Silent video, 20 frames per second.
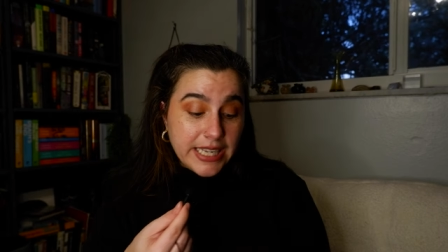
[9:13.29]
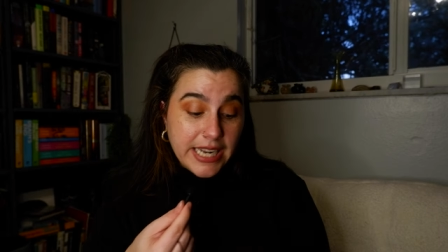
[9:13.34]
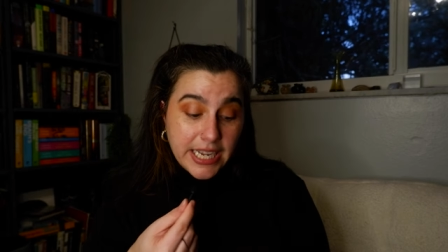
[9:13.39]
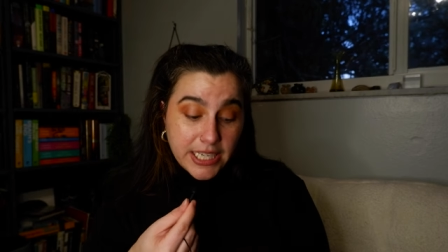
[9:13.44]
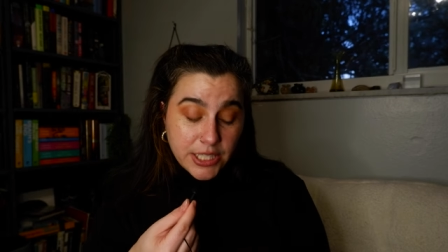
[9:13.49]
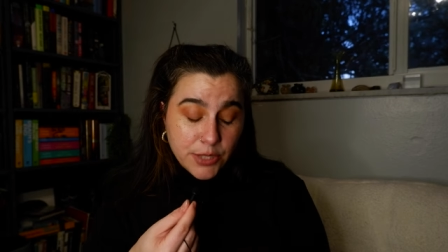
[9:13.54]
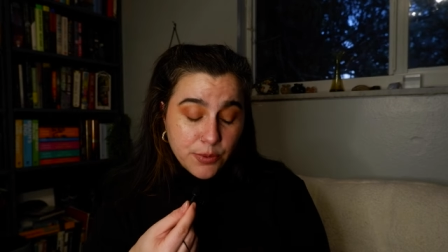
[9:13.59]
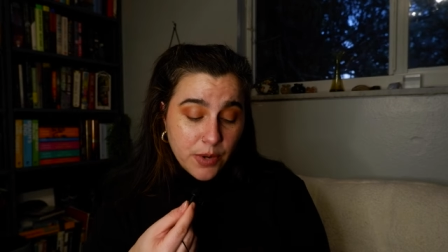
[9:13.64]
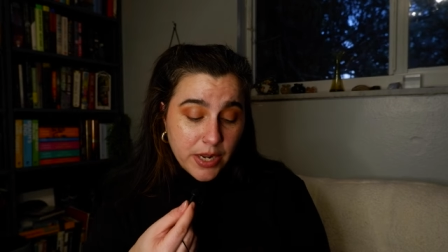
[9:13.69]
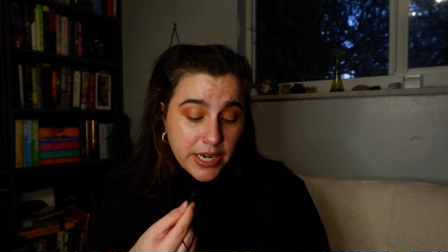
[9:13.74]
The
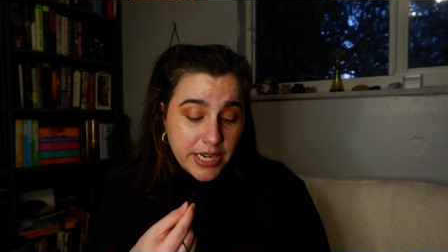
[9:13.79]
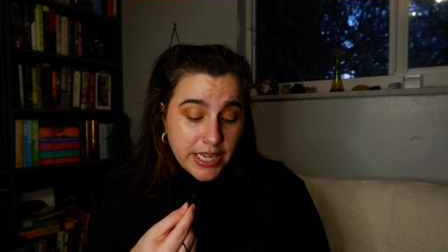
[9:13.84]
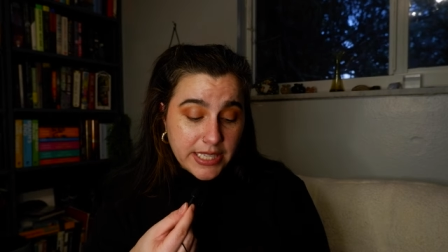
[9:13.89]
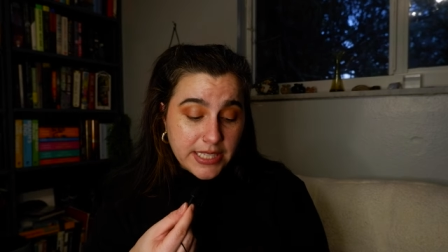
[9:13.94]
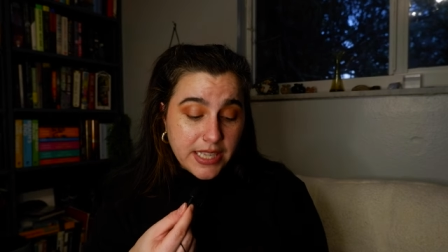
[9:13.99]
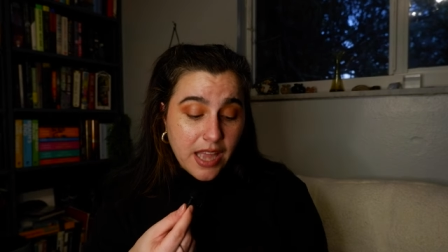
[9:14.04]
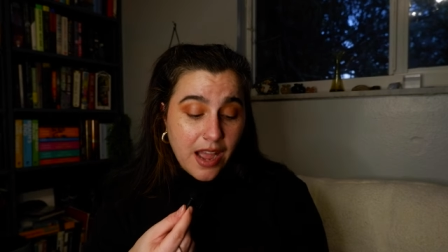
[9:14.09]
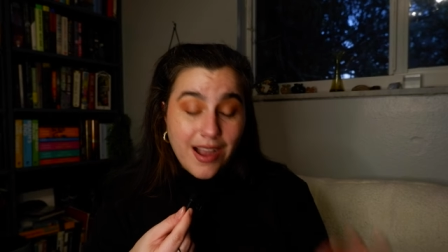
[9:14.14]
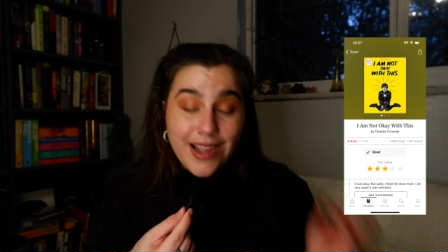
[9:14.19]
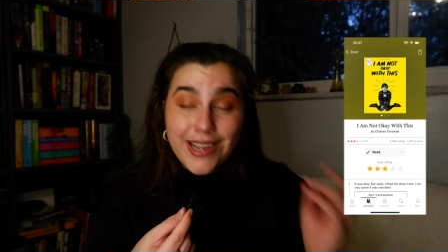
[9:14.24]
next one
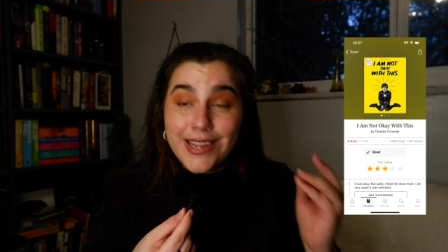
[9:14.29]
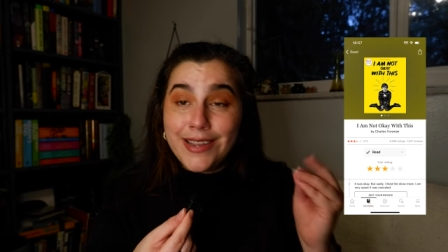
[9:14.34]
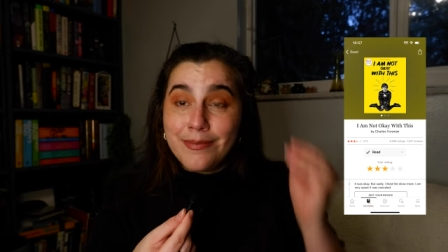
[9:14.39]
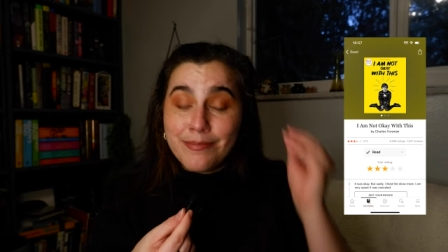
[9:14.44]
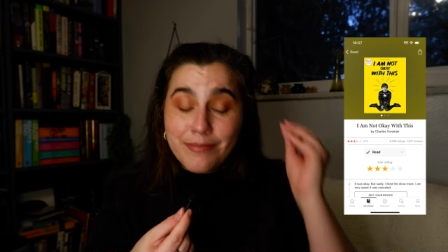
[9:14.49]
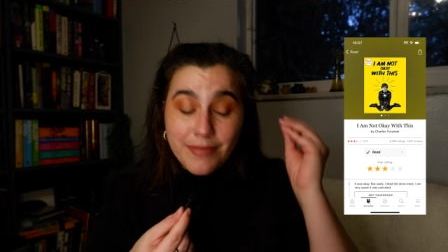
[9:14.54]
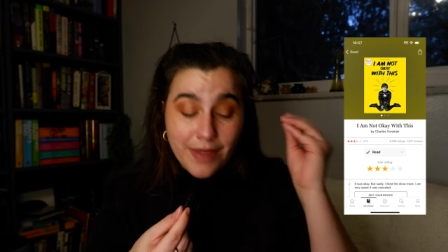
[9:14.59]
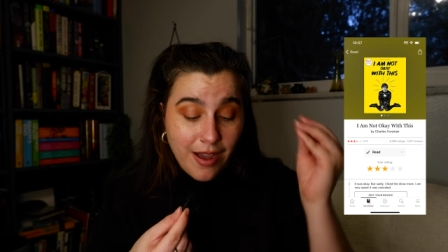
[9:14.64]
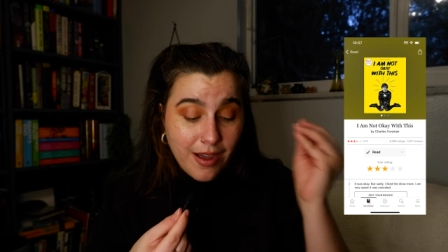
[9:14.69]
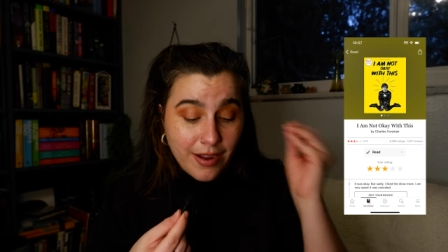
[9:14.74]
is I
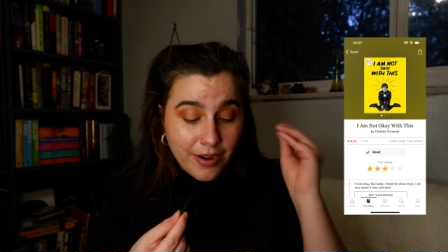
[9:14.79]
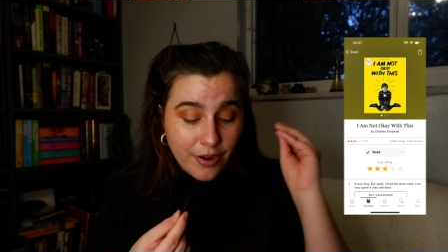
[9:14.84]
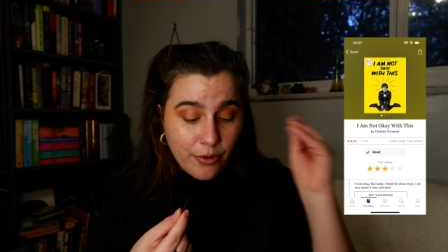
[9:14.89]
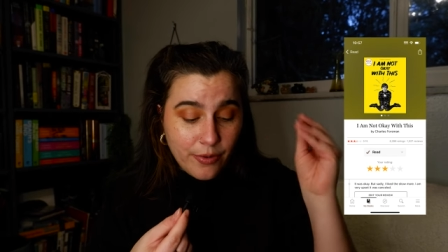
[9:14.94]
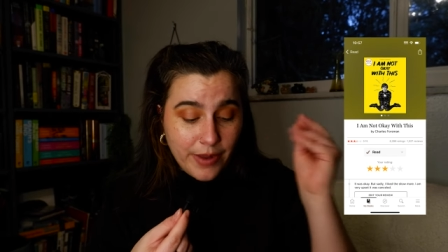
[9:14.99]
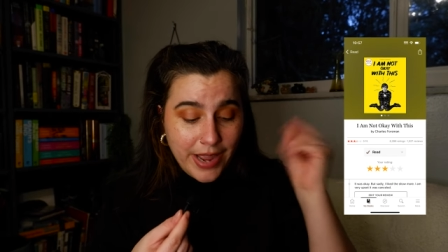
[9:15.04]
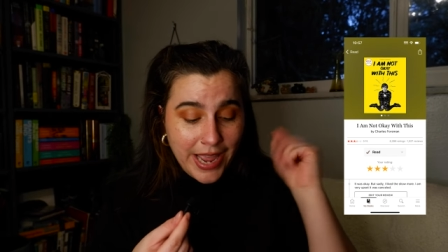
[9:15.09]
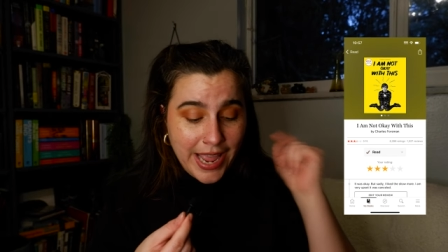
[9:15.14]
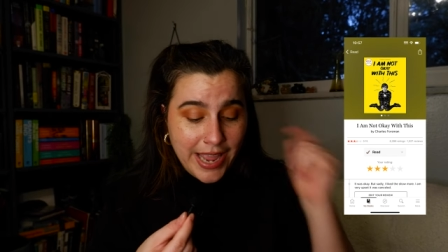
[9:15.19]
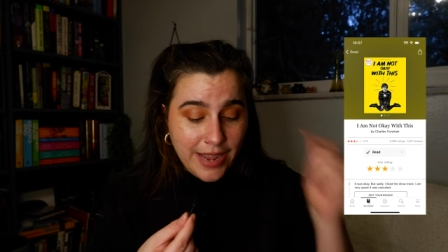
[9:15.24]
Am Not
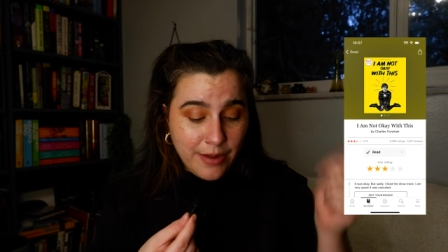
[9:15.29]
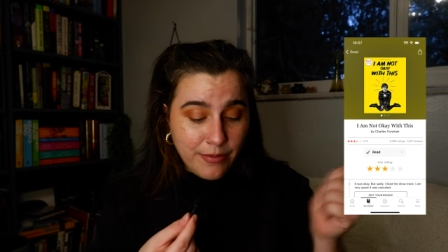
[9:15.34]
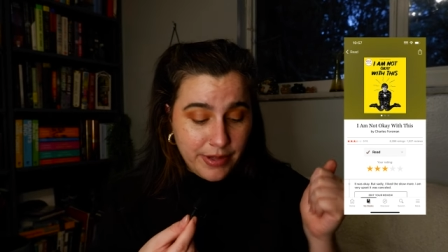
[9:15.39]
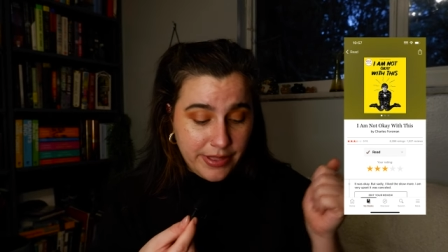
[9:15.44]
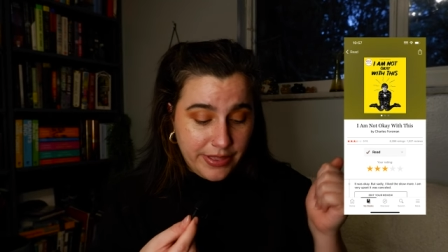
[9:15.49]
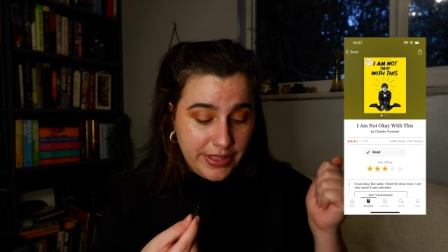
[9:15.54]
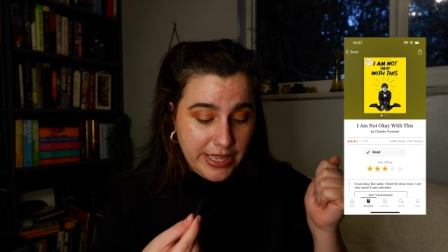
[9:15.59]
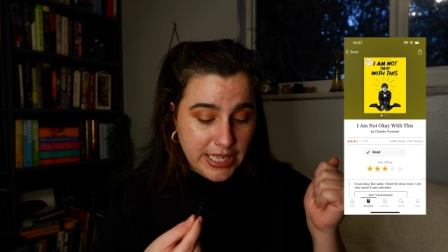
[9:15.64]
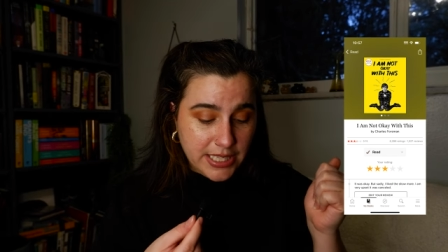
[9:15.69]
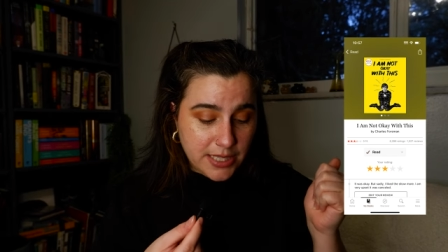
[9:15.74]
Okay
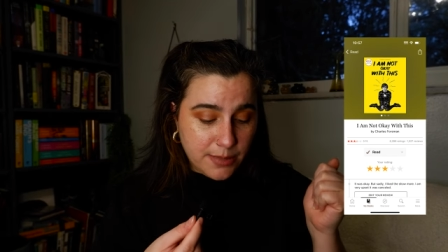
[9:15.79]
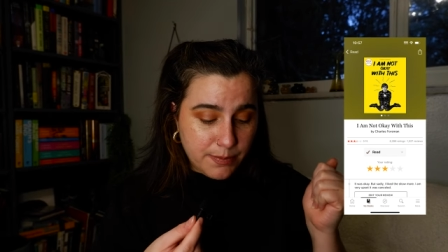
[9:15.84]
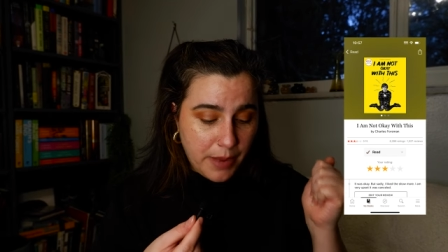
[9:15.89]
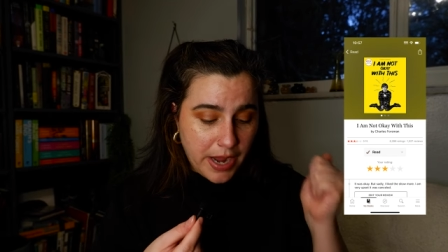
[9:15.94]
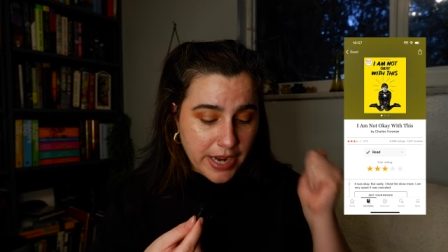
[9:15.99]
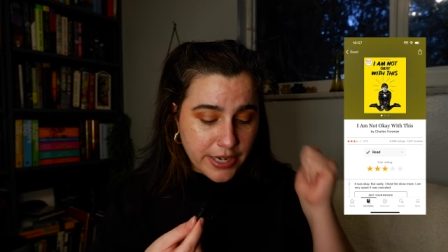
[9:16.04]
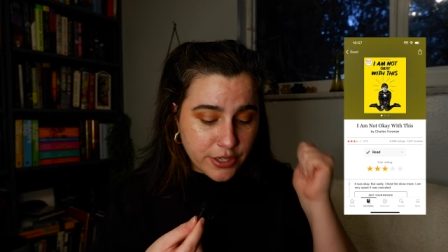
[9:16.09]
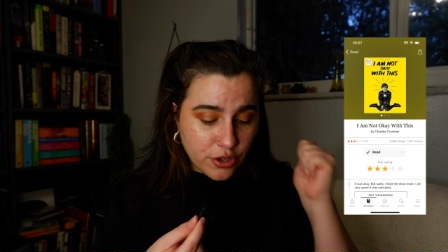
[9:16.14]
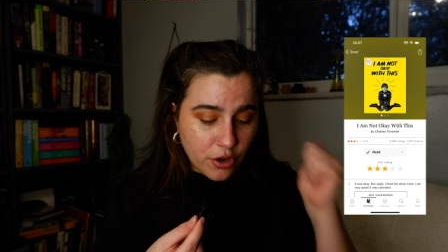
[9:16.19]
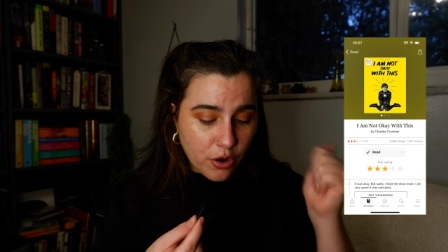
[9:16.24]
With This
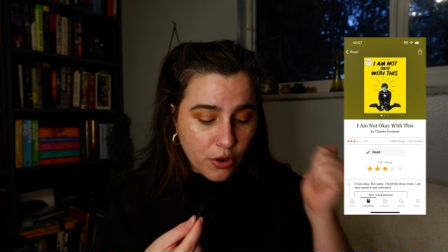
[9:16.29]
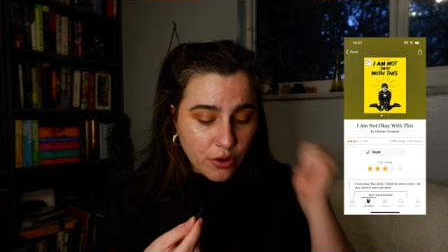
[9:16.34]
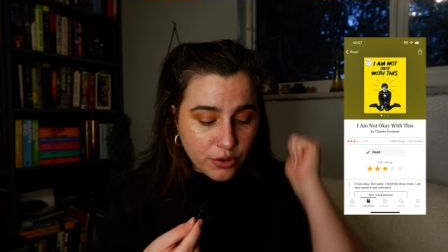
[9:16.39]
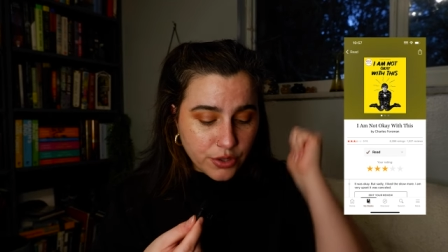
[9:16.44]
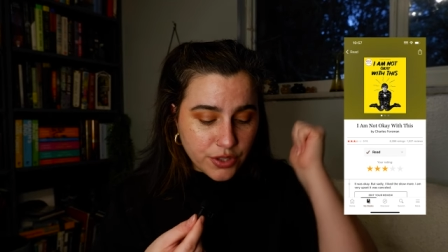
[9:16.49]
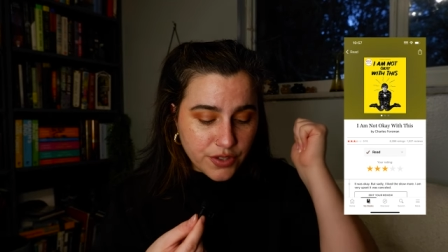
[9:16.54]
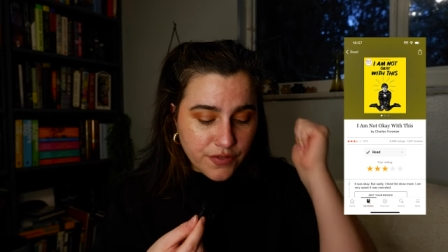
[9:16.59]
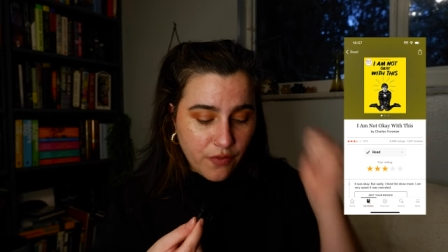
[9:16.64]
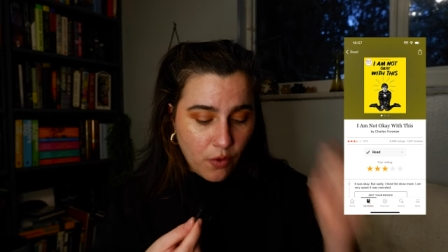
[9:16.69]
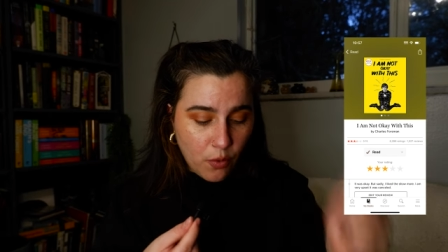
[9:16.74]
by
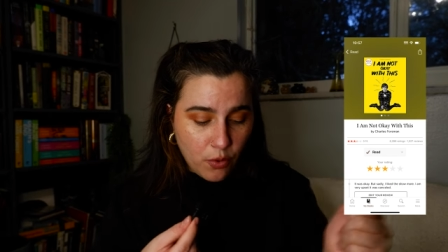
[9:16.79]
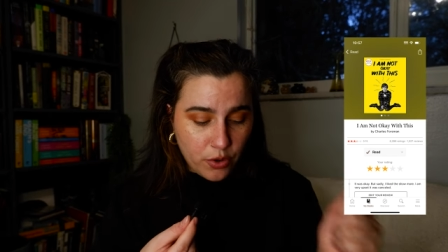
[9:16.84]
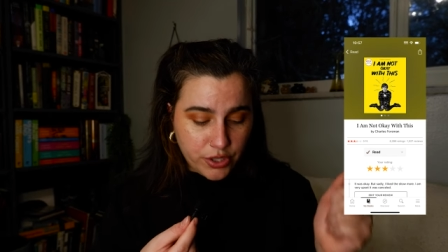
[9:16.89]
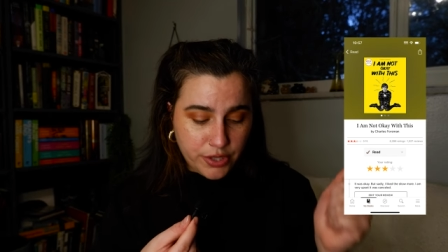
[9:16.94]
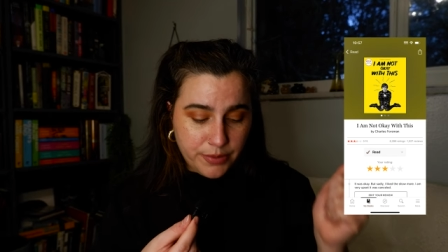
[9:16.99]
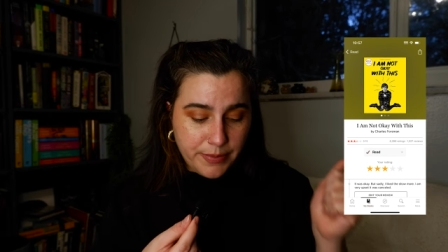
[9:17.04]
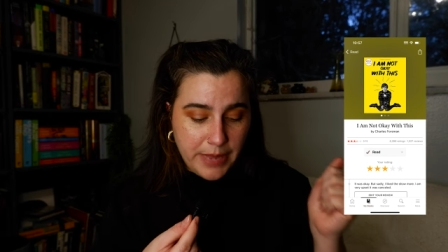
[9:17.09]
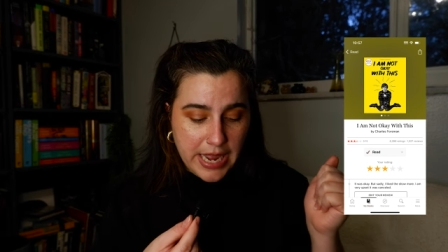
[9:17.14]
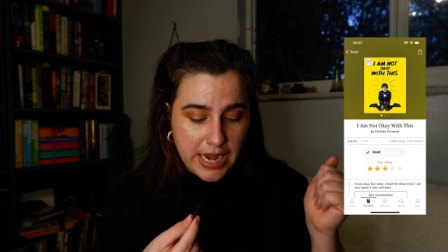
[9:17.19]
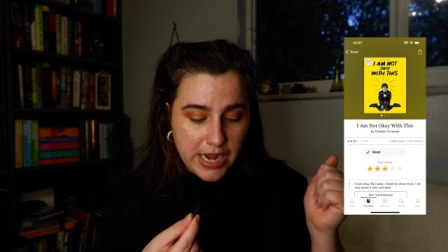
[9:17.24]
Charles
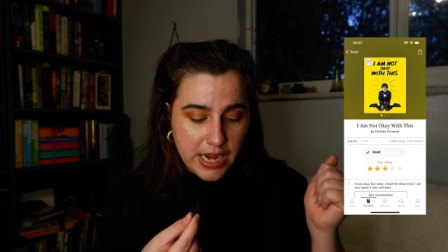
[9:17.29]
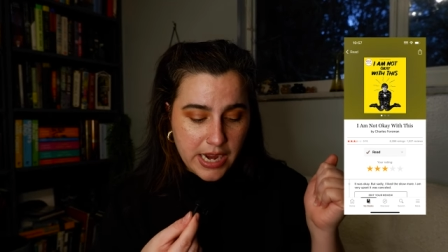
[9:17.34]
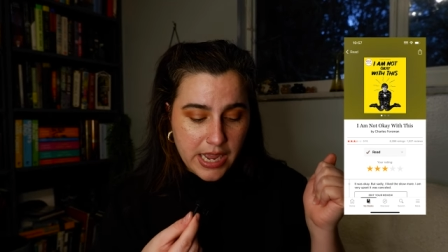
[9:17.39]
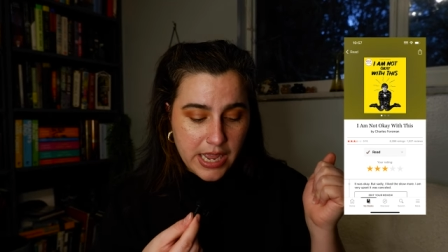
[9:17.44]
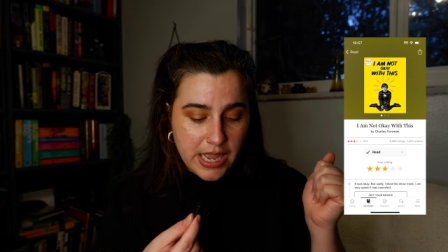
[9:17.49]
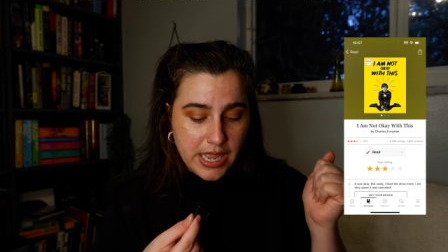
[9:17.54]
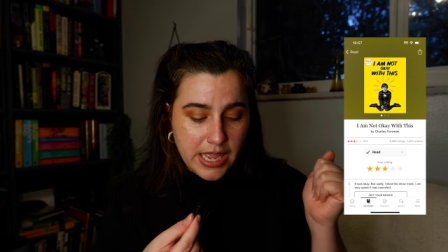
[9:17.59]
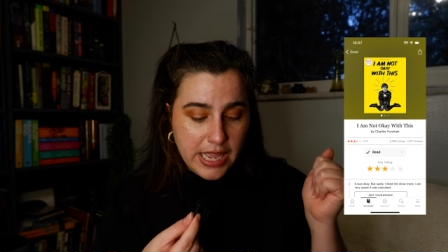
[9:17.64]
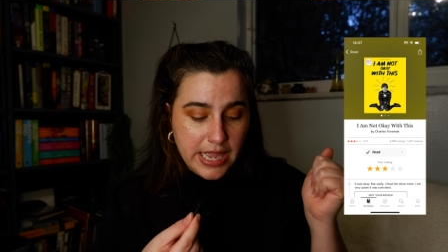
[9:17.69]
Forsman.